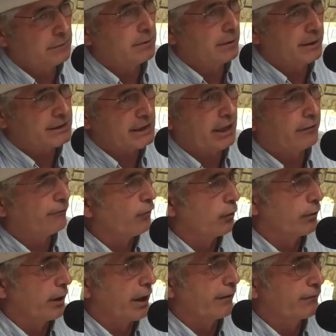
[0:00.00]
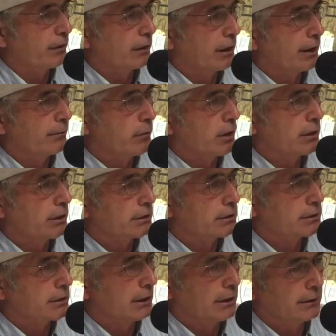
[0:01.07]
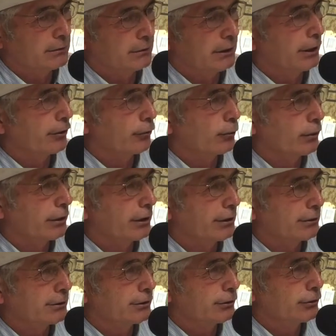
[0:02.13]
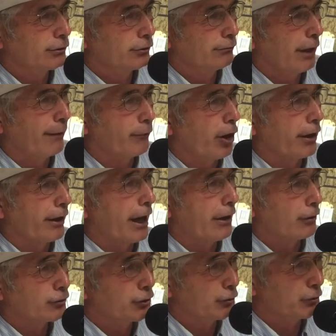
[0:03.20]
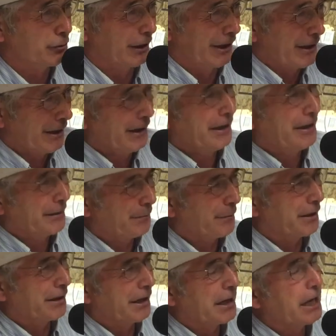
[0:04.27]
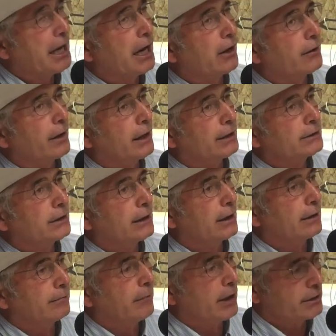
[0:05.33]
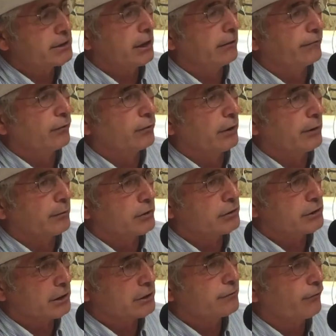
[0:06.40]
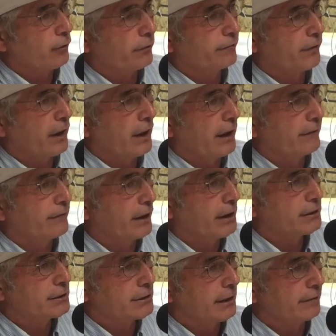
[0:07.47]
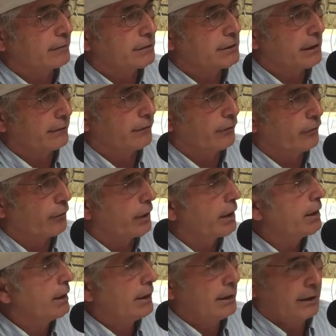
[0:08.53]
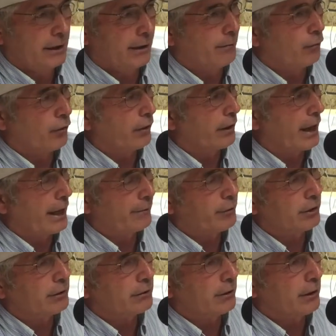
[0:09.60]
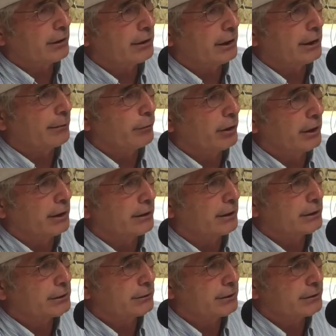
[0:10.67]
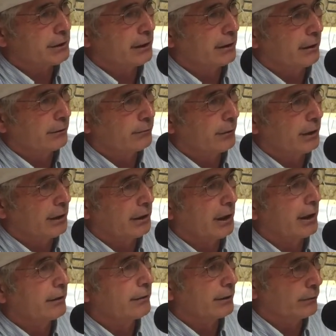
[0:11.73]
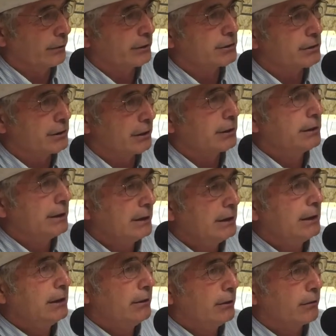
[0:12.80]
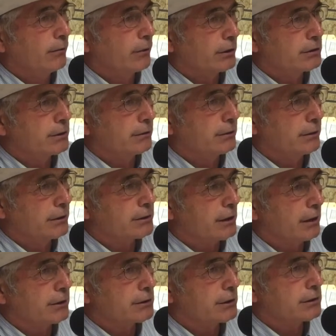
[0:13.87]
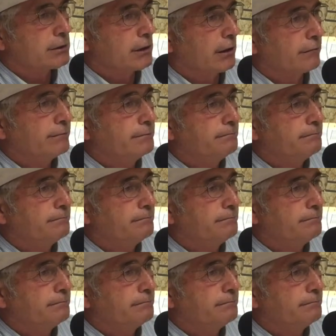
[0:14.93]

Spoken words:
The cell phone definitely, because the other one is, I'm not in the house usually. But anyhow, my cell phone number is 645-8773. I'm more than happy to talk to anybody in District 29 that wants to discuss this stuff.